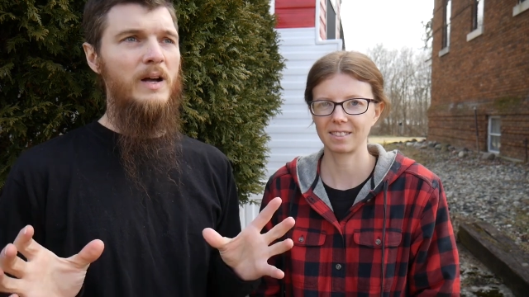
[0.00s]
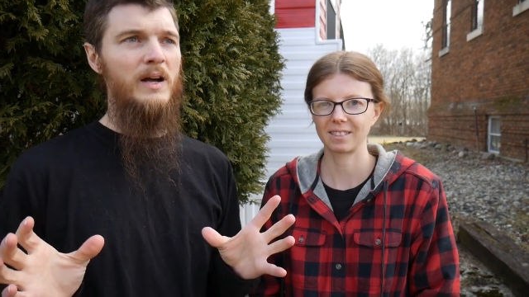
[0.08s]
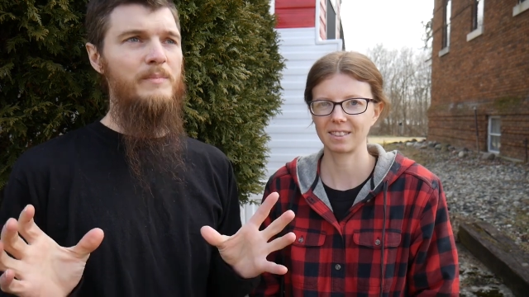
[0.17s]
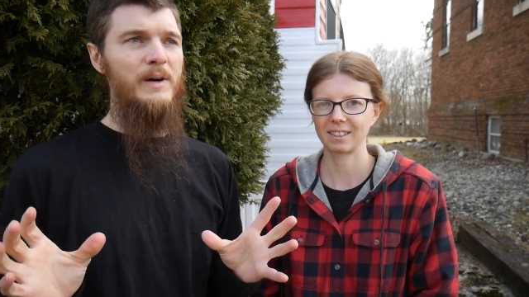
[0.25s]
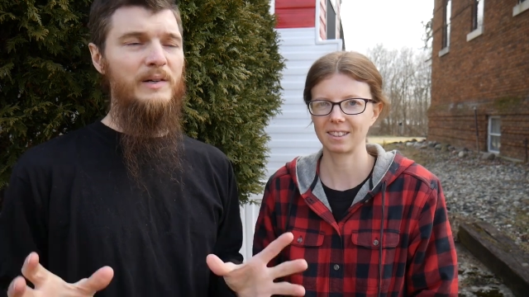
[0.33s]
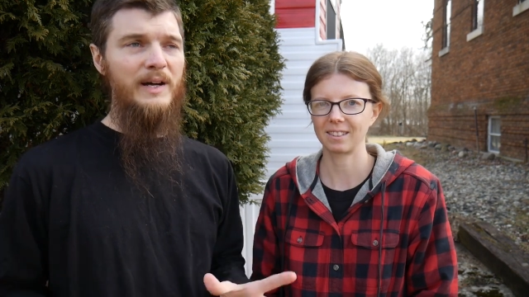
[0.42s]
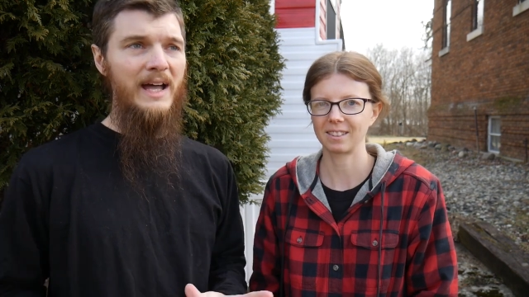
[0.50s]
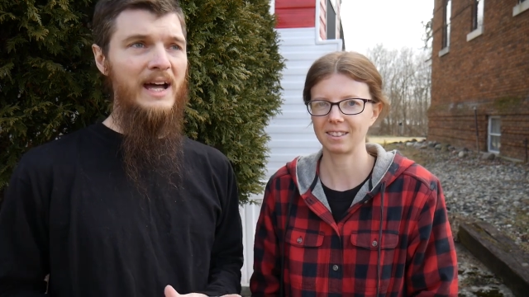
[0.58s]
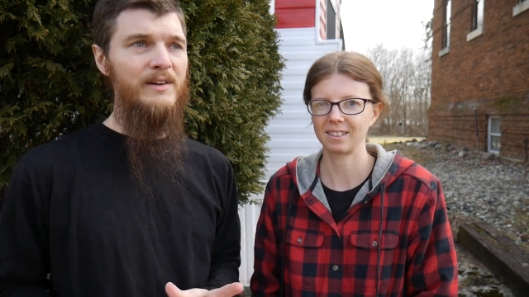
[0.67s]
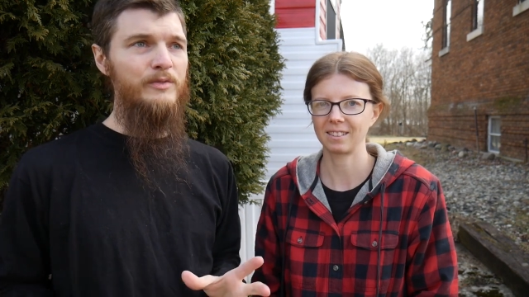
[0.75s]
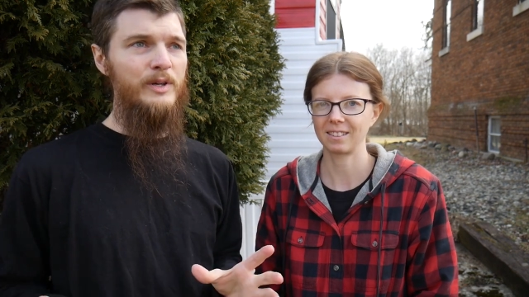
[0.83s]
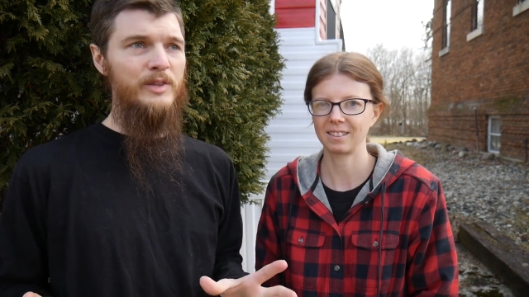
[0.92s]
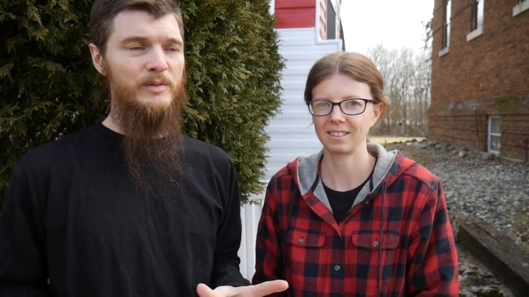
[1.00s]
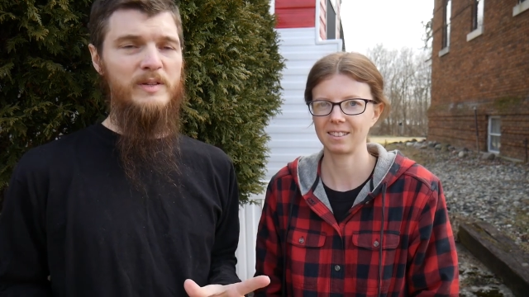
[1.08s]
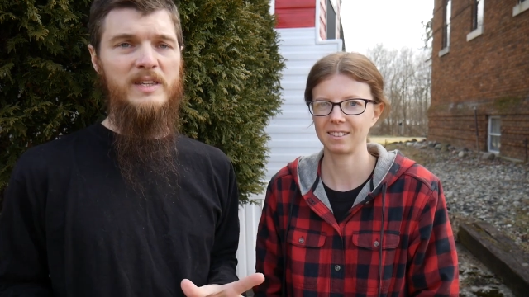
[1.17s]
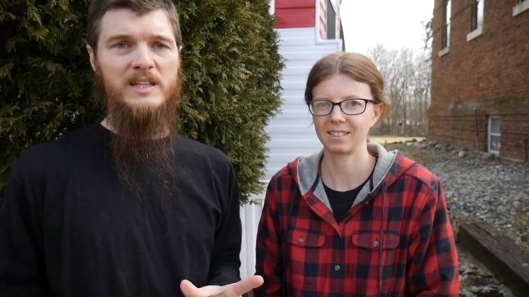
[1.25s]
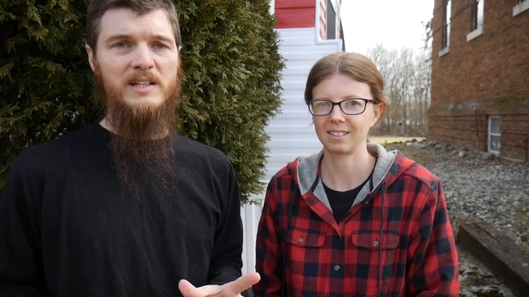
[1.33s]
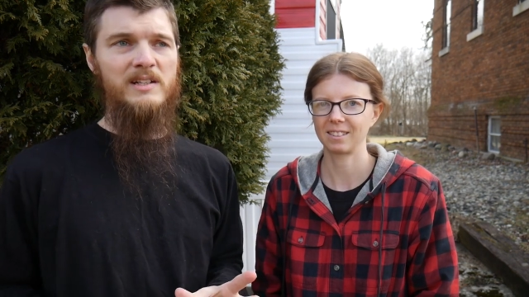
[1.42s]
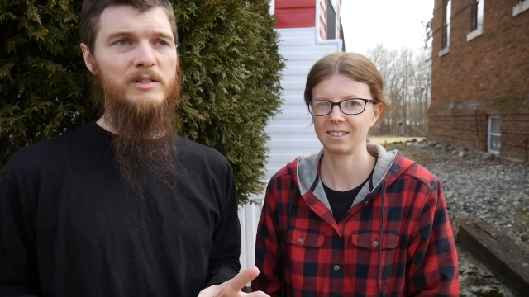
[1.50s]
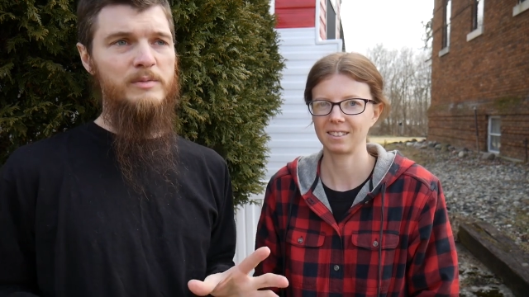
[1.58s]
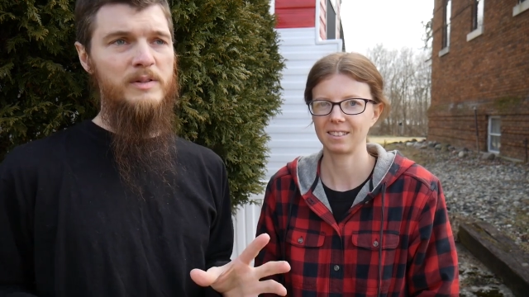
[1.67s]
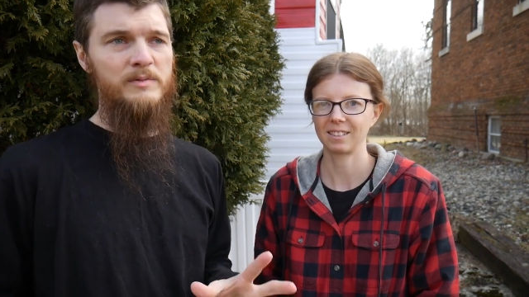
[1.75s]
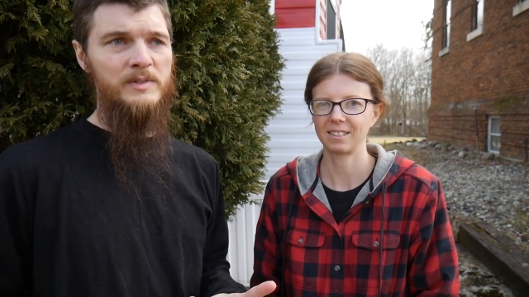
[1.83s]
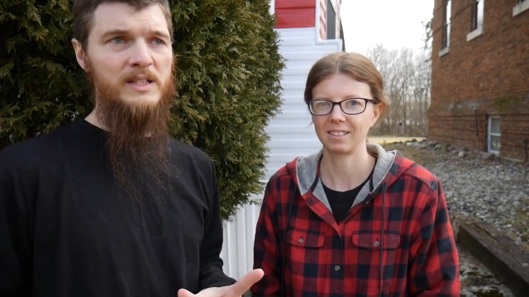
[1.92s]
Speaker 1: about halfway through the year,
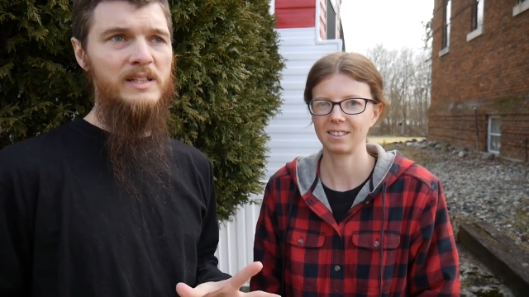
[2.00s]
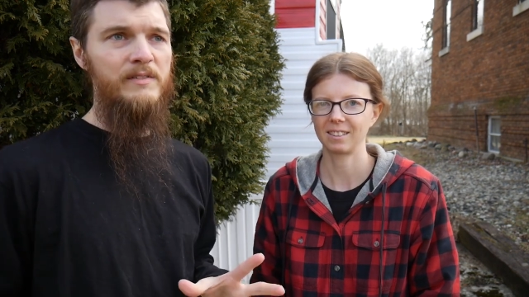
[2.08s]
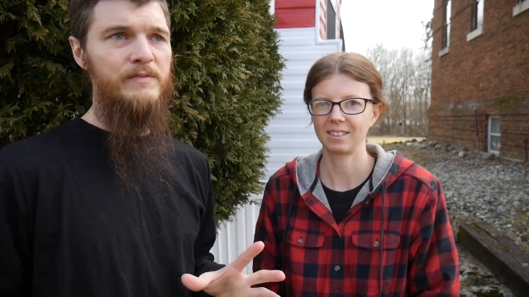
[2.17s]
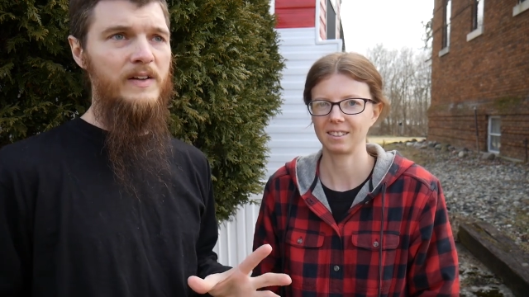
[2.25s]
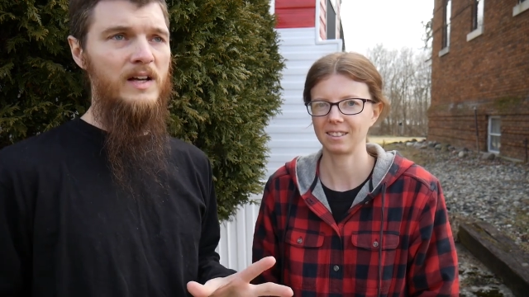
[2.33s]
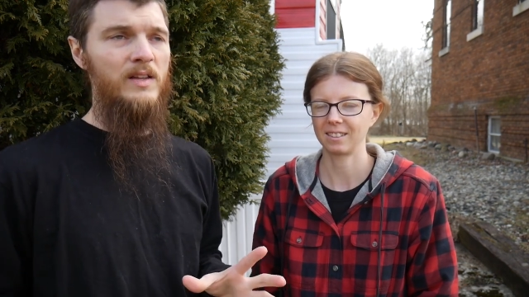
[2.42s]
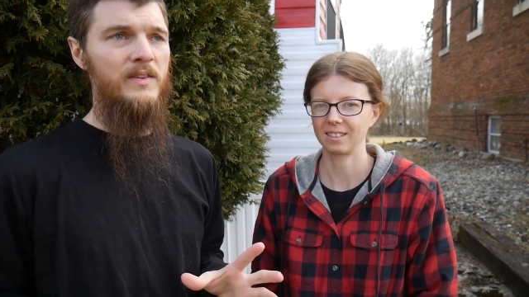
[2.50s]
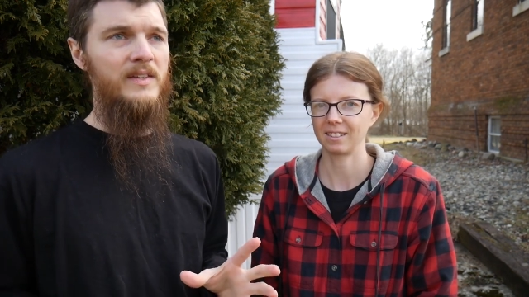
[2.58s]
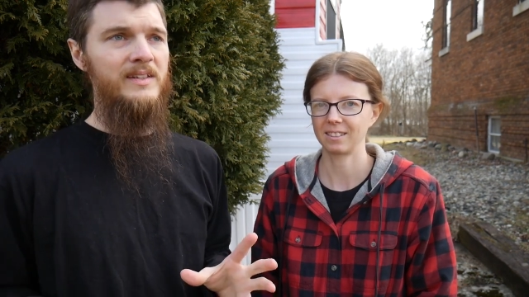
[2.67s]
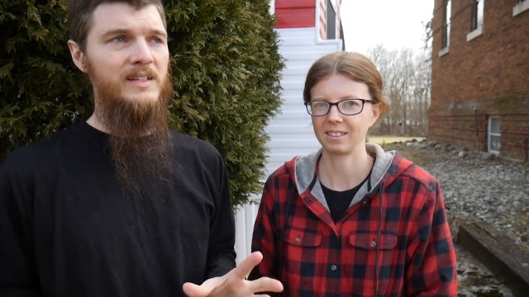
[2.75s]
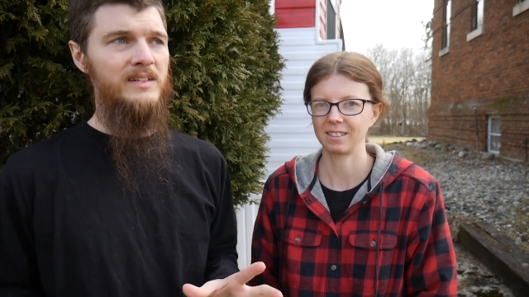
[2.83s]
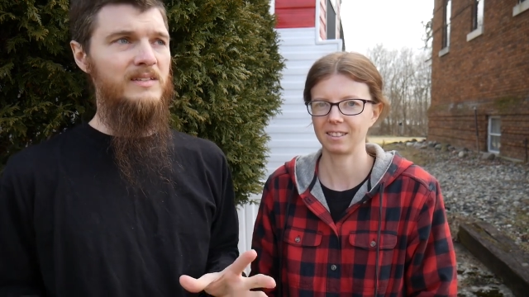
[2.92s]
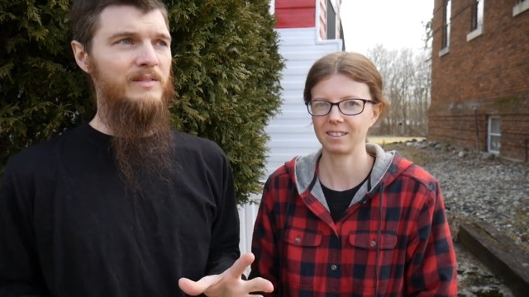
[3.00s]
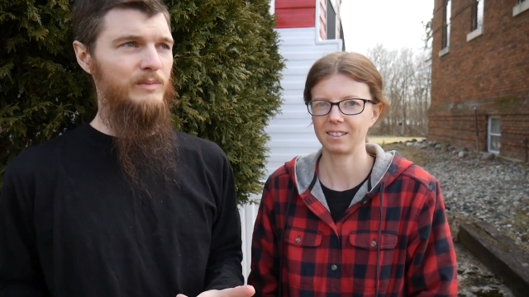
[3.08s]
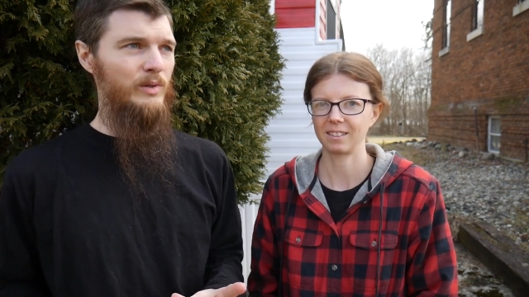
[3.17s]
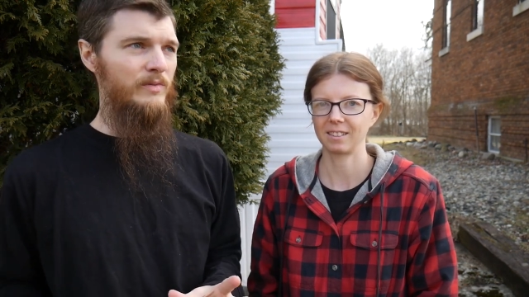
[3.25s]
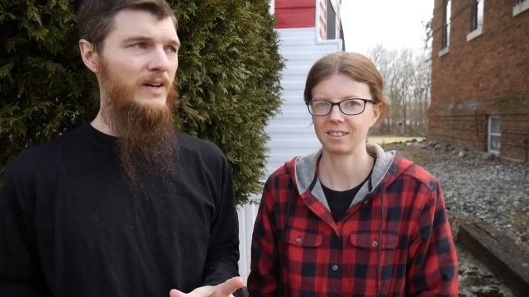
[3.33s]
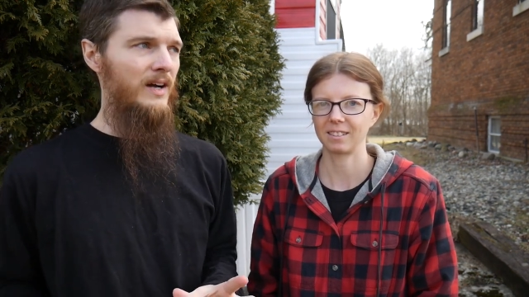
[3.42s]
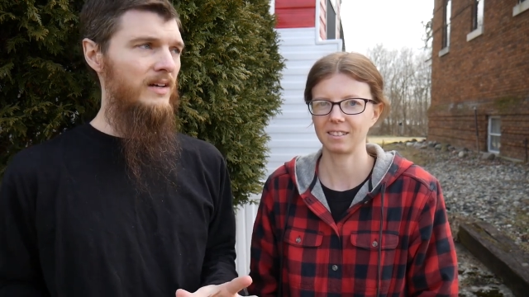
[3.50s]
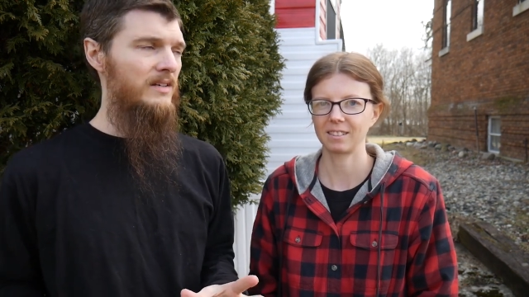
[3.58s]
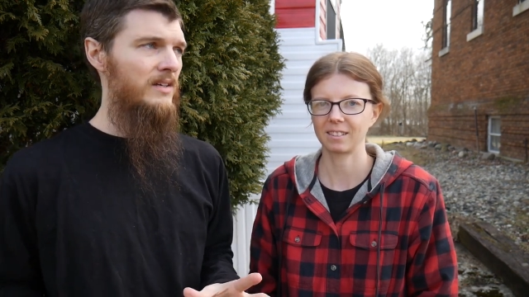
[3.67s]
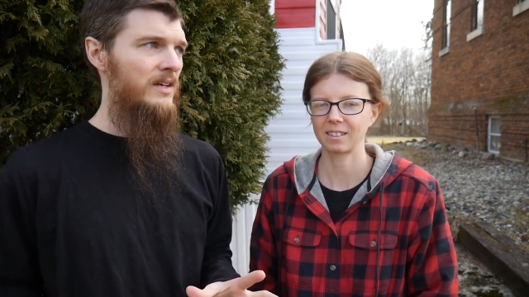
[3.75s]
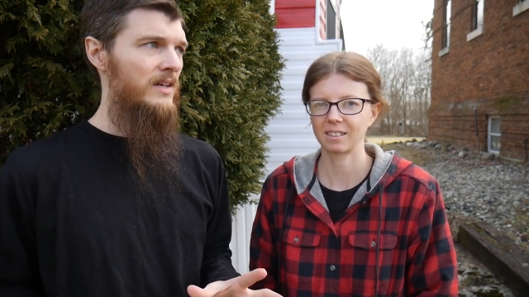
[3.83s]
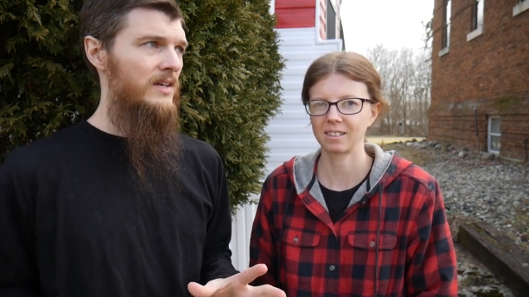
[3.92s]
we really felt the need to move on